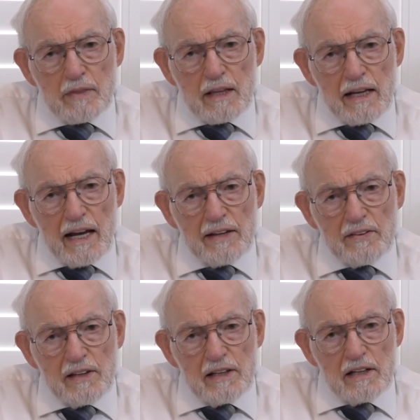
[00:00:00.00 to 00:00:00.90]
and
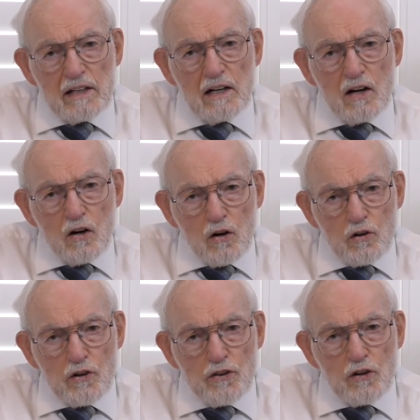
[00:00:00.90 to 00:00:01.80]
the
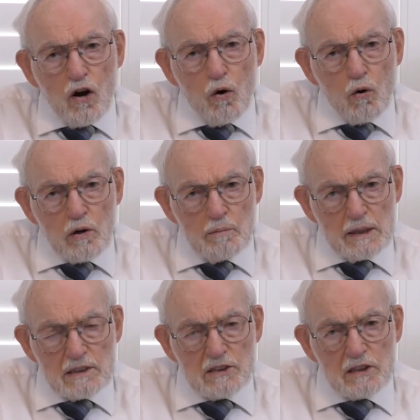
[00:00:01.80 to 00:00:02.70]
earth
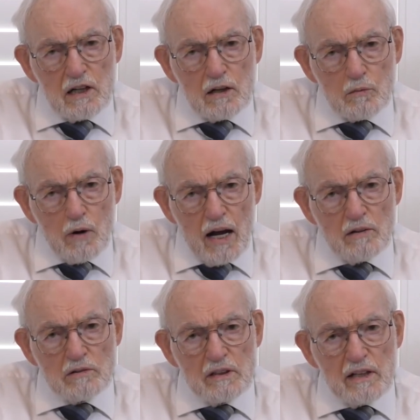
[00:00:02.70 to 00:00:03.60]
orbits
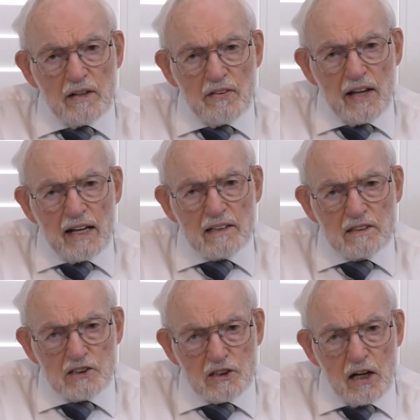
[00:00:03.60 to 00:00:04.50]
around that
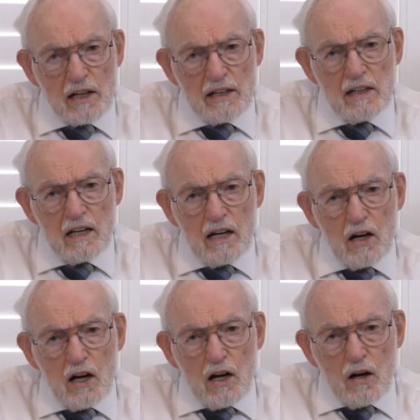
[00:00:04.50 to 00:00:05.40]
sun
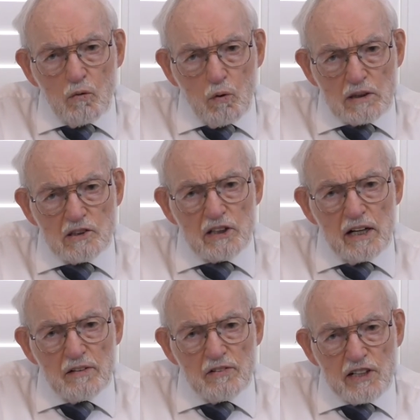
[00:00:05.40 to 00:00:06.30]
once
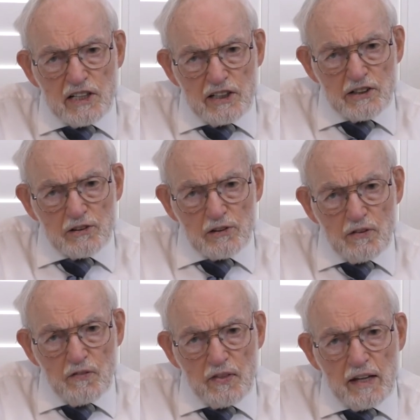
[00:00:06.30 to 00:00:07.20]
every year.
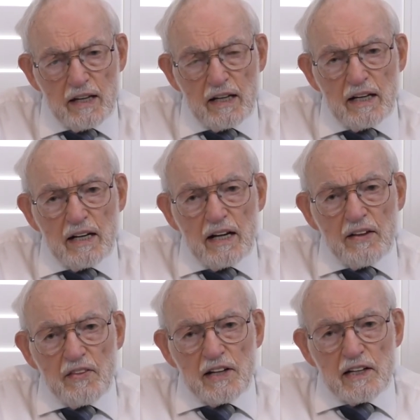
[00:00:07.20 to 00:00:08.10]

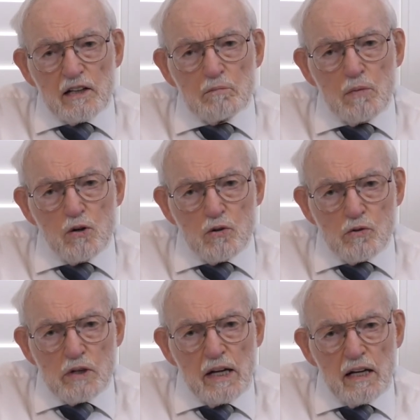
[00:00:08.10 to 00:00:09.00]
The
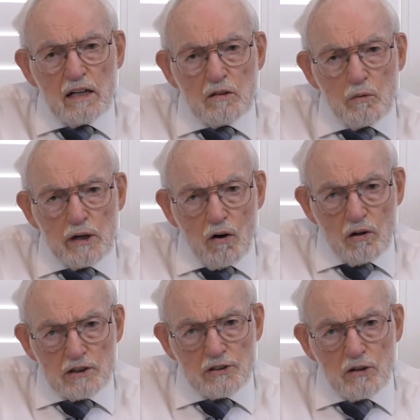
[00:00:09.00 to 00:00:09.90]
moon, we
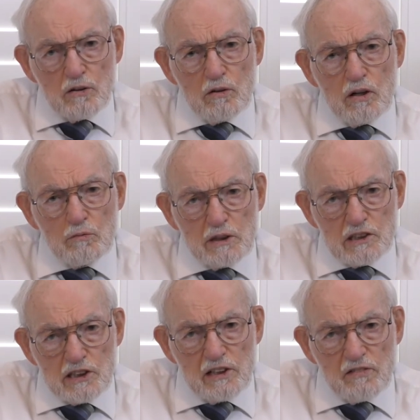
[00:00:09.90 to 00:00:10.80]
also
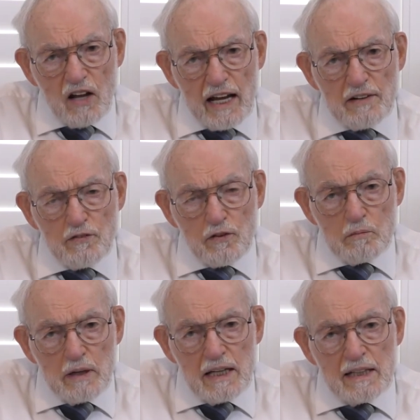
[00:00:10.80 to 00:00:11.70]
receive light
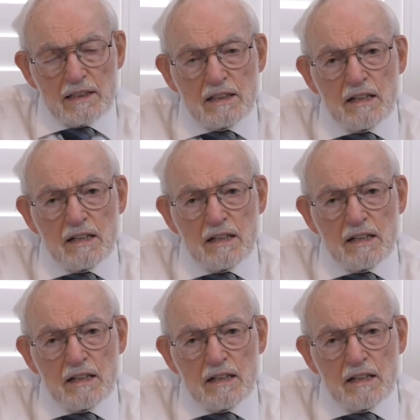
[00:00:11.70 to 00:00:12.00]
from it,